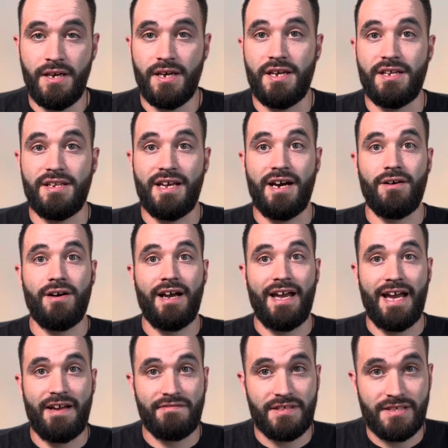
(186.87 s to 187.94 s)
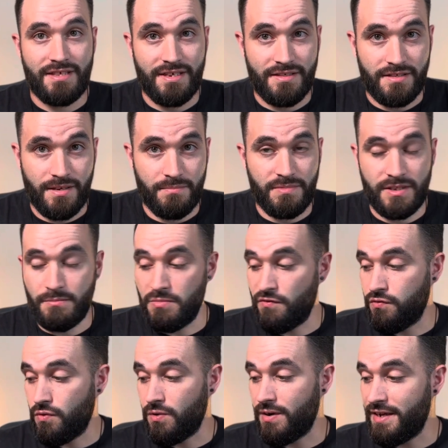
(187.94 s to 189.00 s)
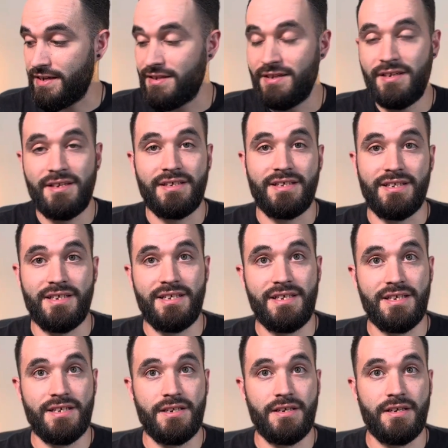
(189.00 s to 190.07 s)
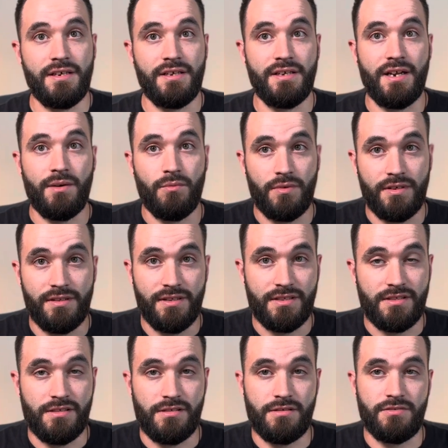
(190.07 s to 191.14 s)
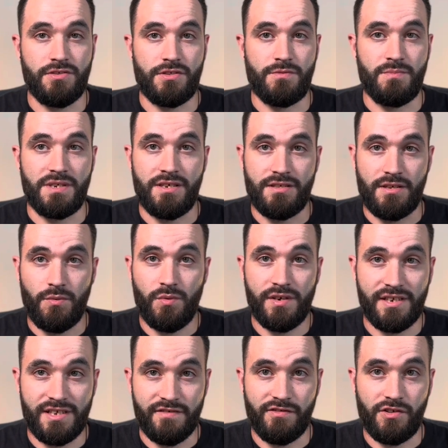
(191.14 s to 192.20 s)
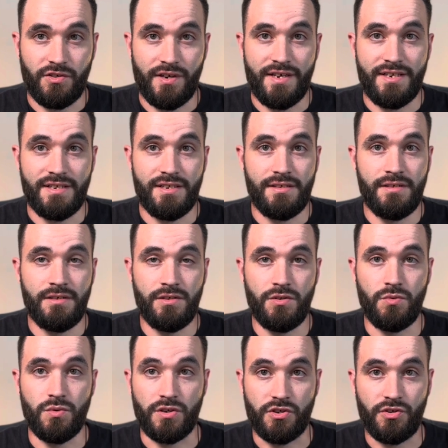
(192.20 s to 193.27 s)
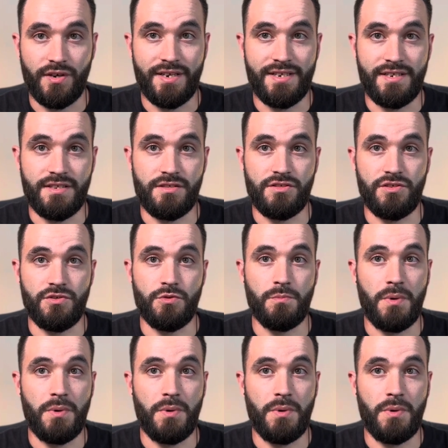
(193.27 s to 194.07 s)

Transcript: And now I have to say something before I get in, and this is just because I want to give credit where credit is due.